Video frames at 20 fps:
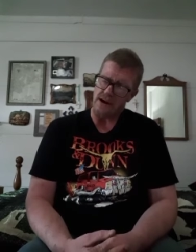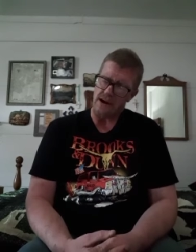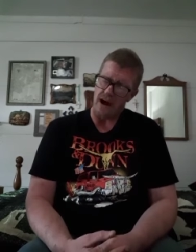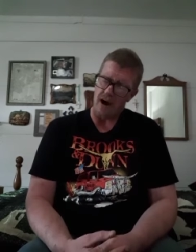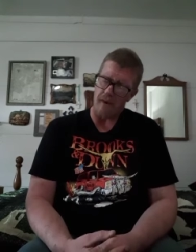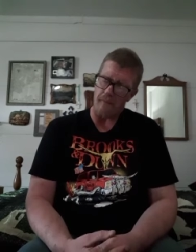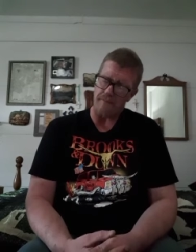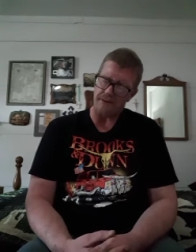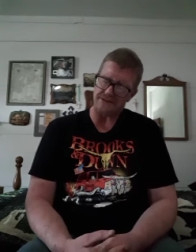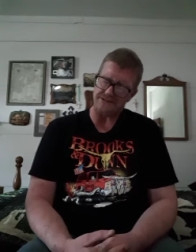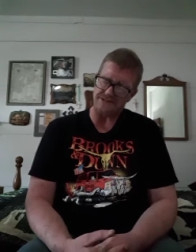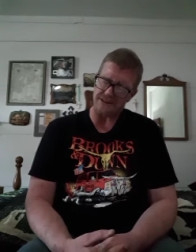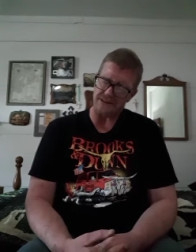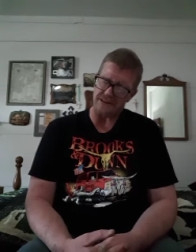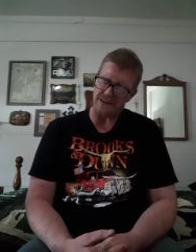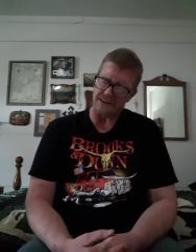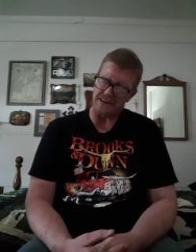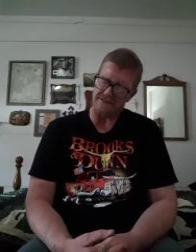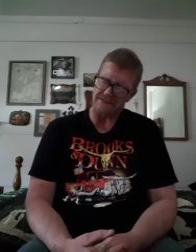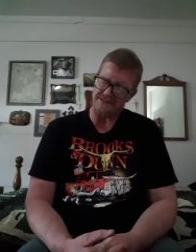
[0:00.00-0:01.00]
Help us to
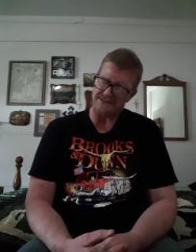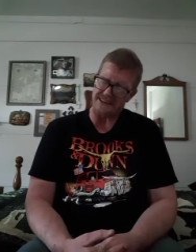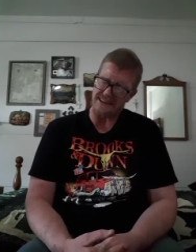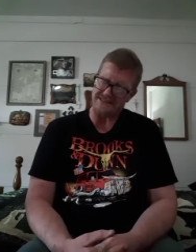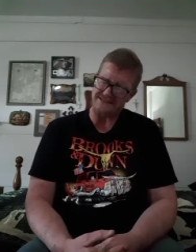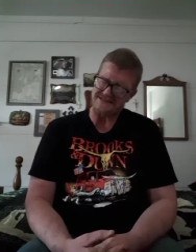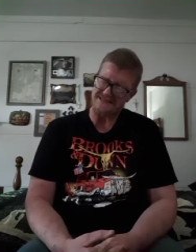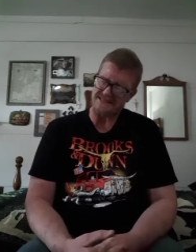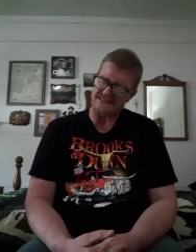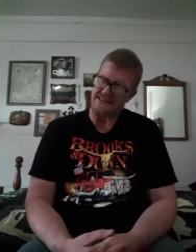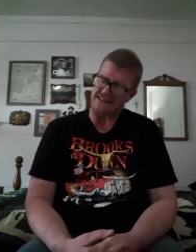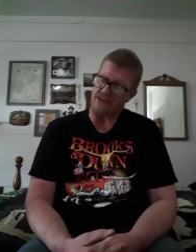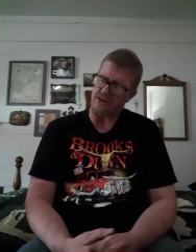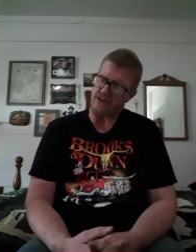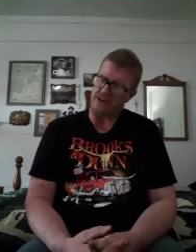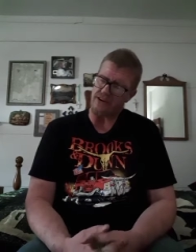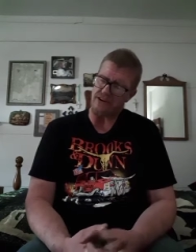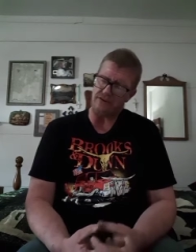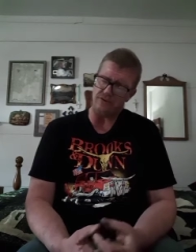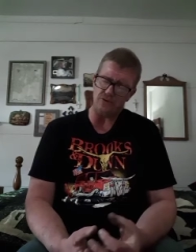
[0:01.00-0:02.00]
live as that city
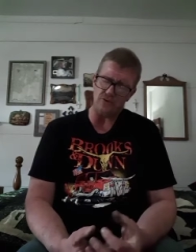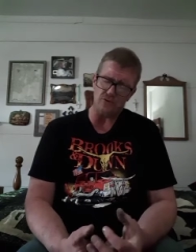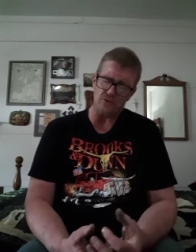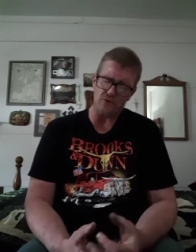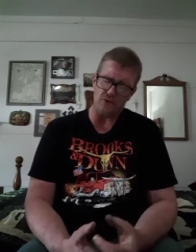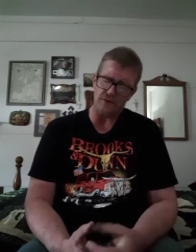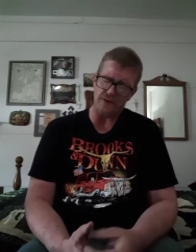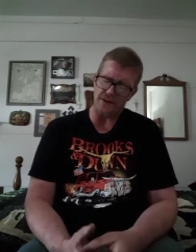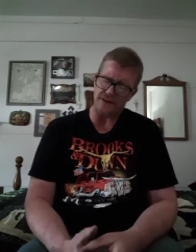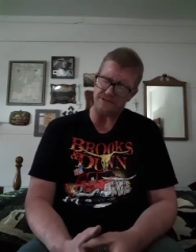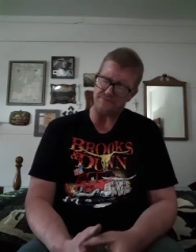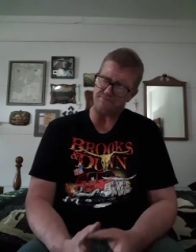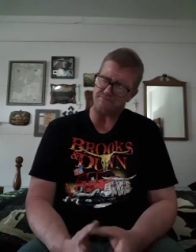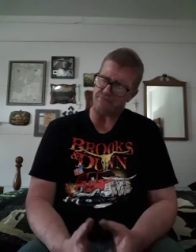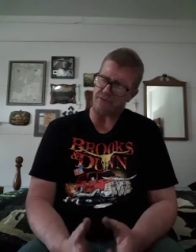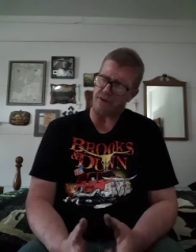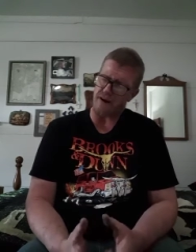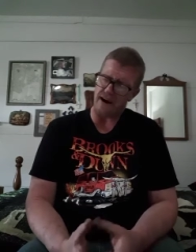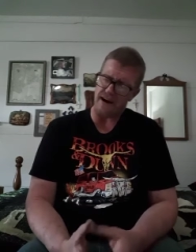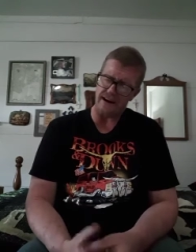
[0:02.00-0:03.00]
on a hill, Lord, that is
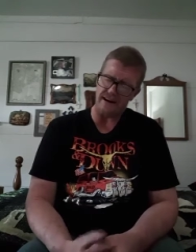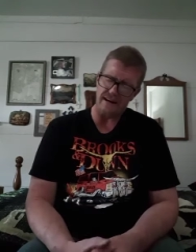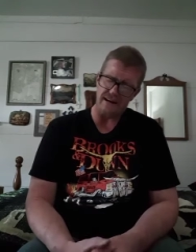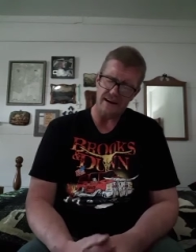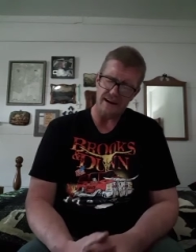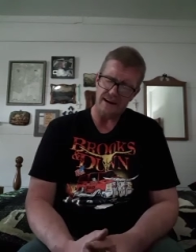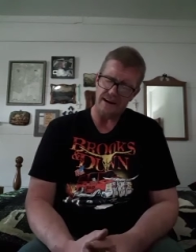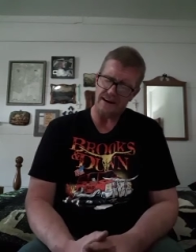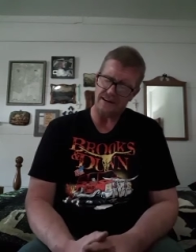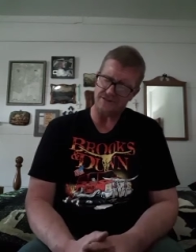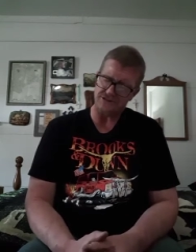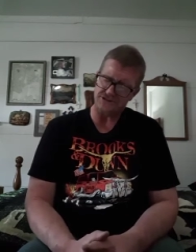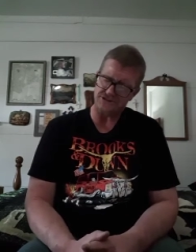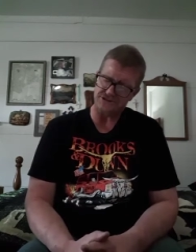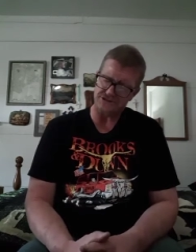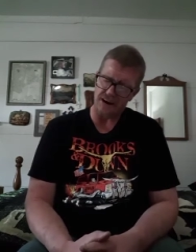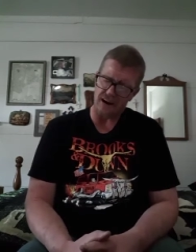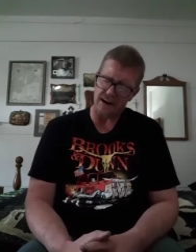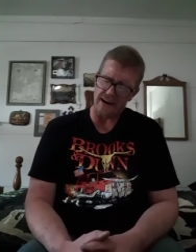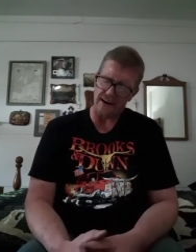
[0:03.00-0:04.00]
bright and
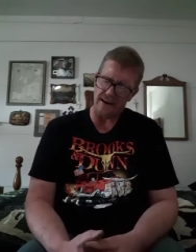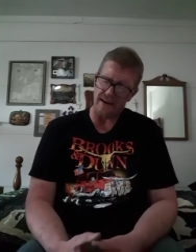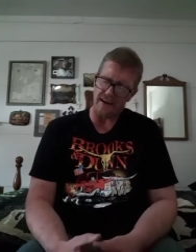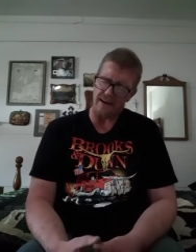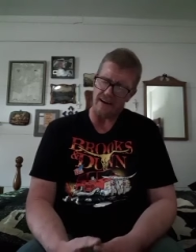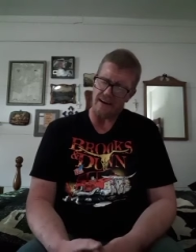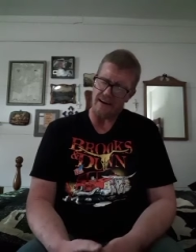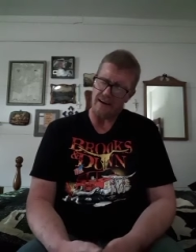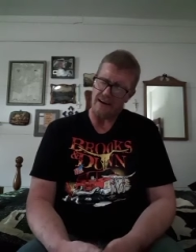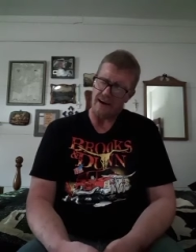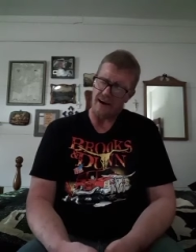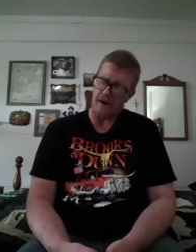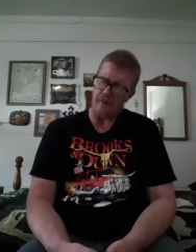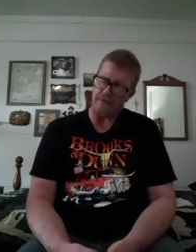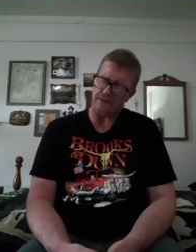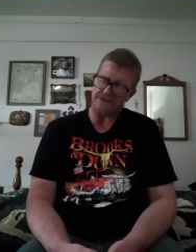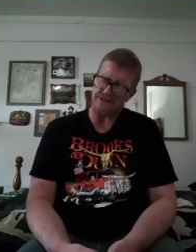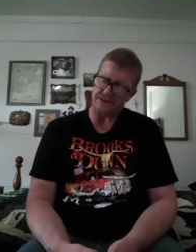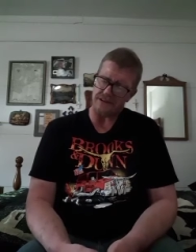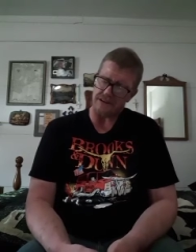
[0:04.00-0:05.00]
shining.
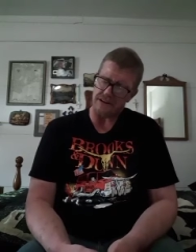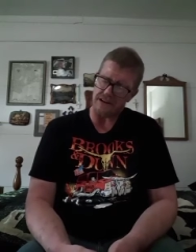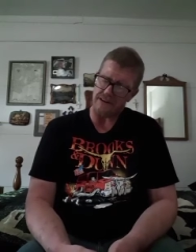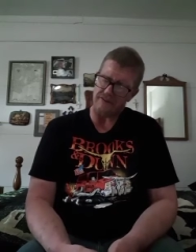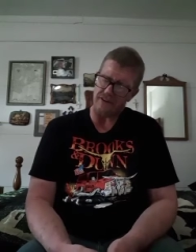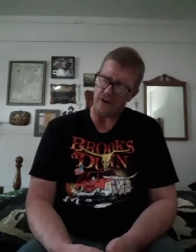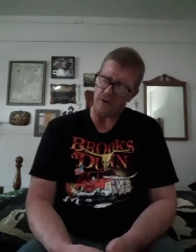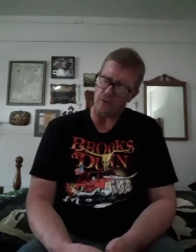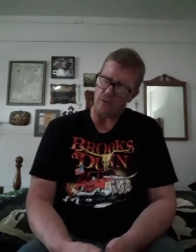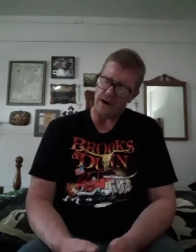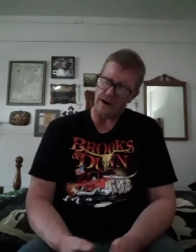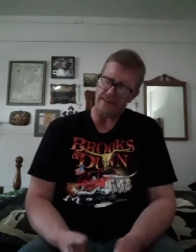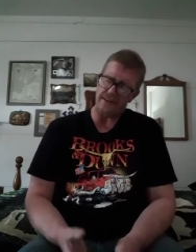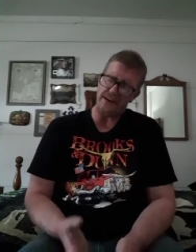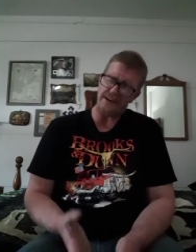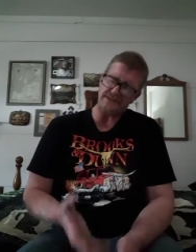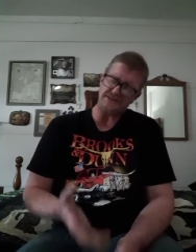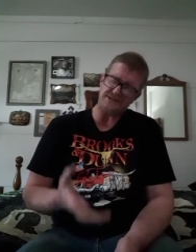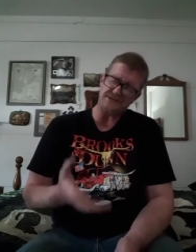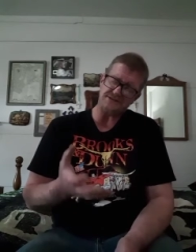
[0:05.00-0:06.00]
Help us to live in a way
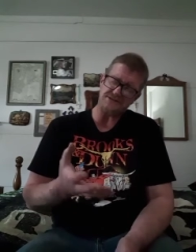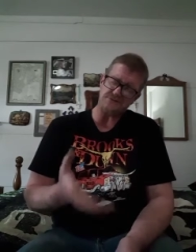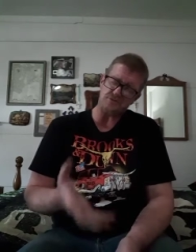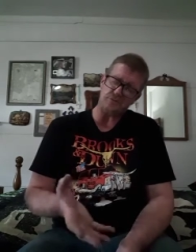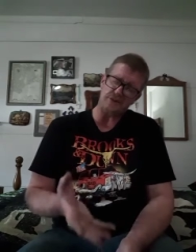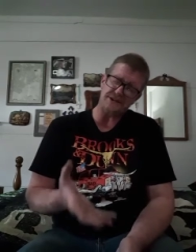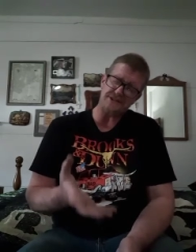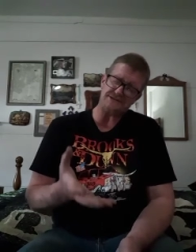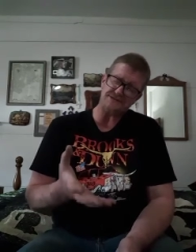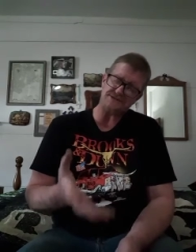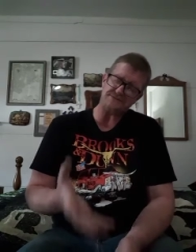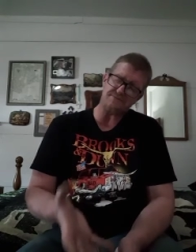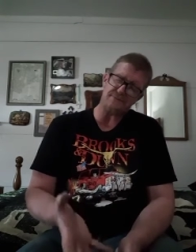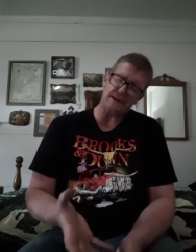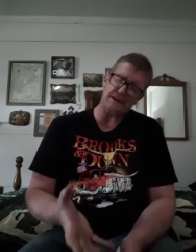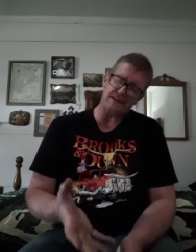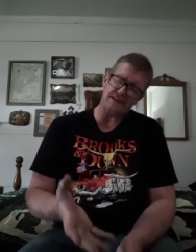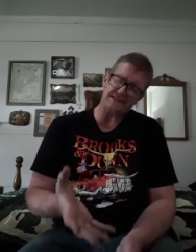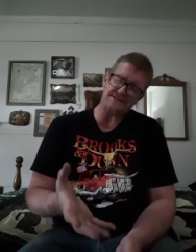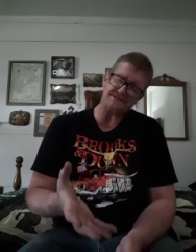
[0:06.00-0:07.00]
that is a sweet
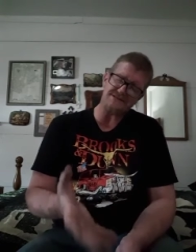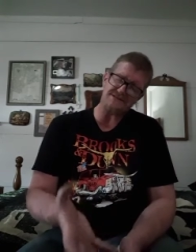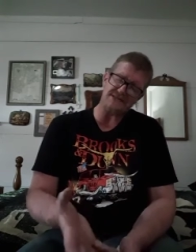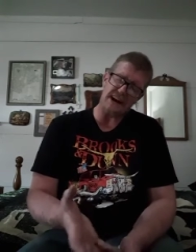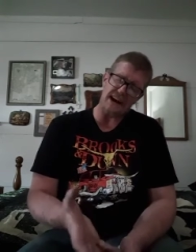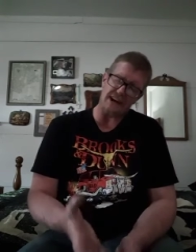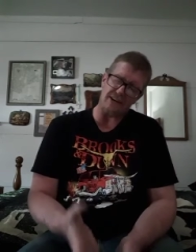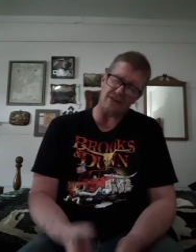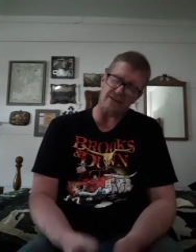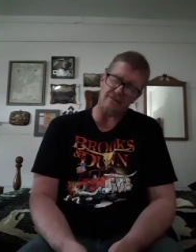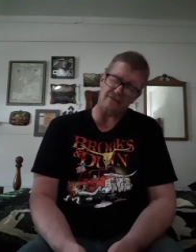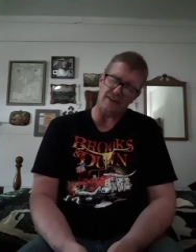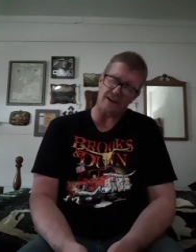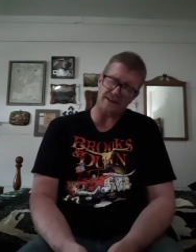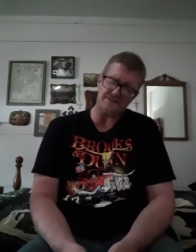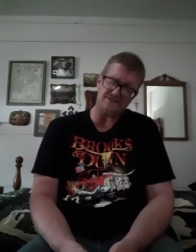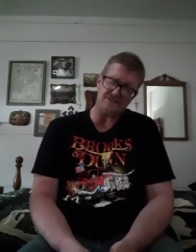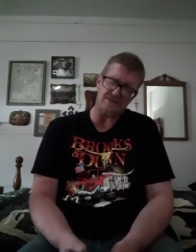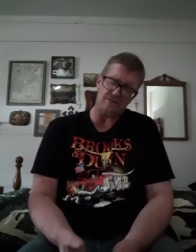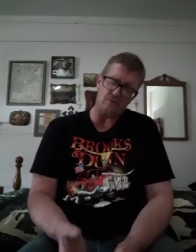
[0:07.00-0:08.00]
smelling
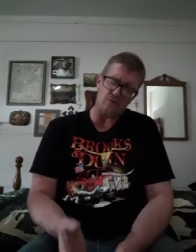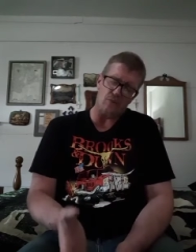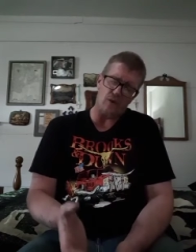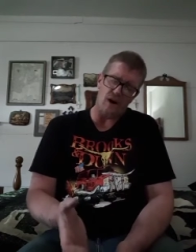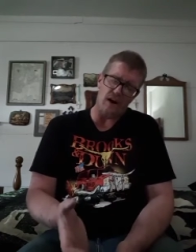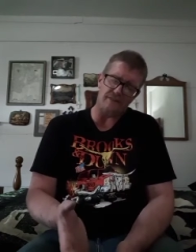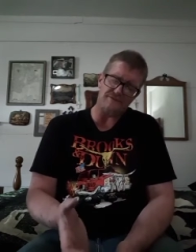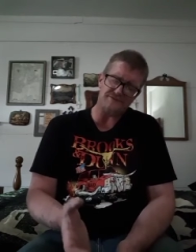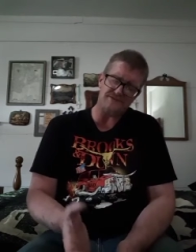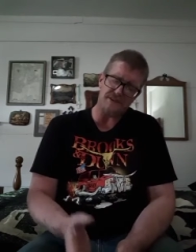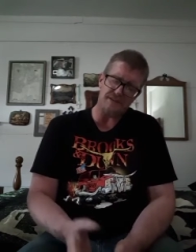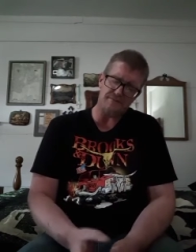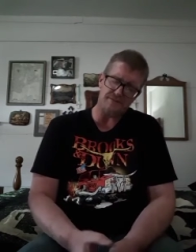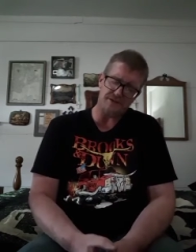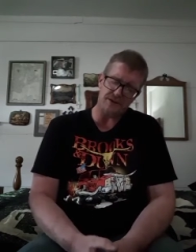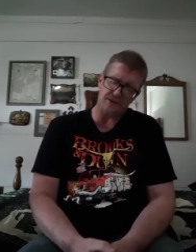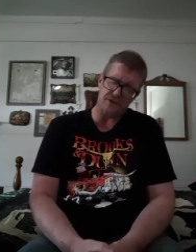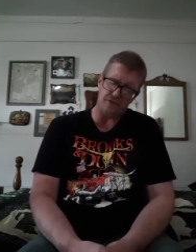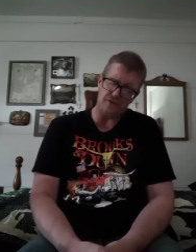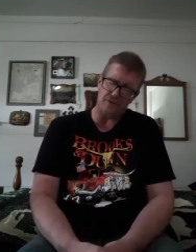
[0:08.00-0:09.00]
sacrifice that wafts up
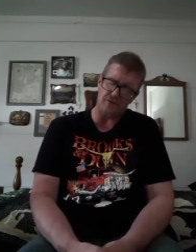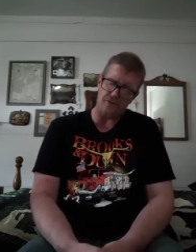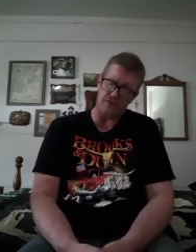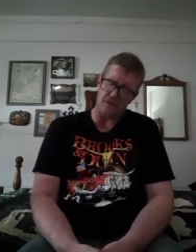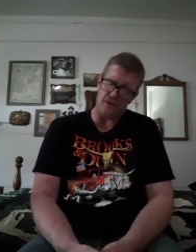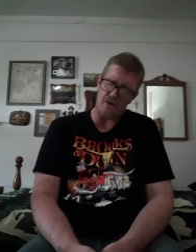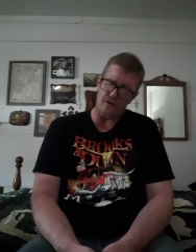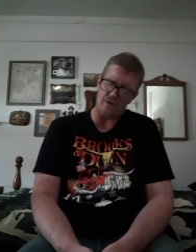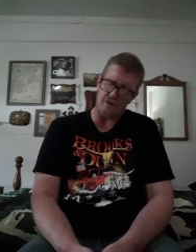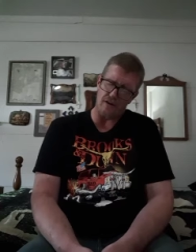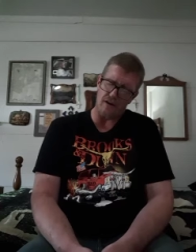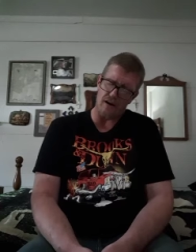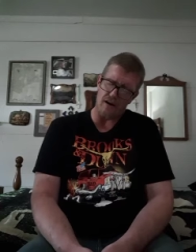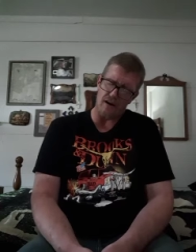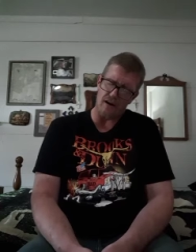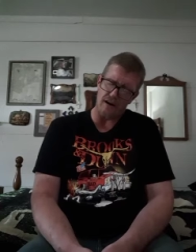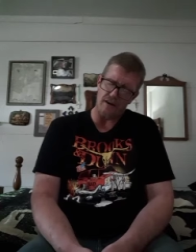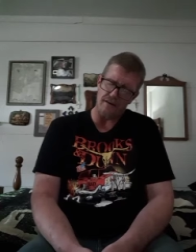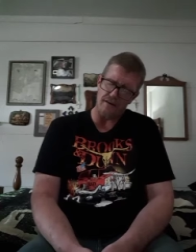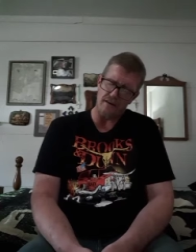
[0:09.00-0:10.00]
to your throne,
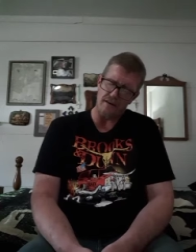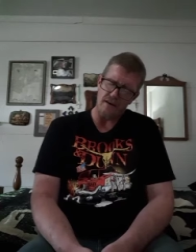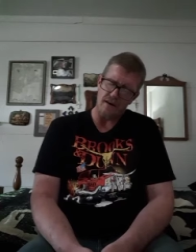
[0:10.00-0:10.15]
God.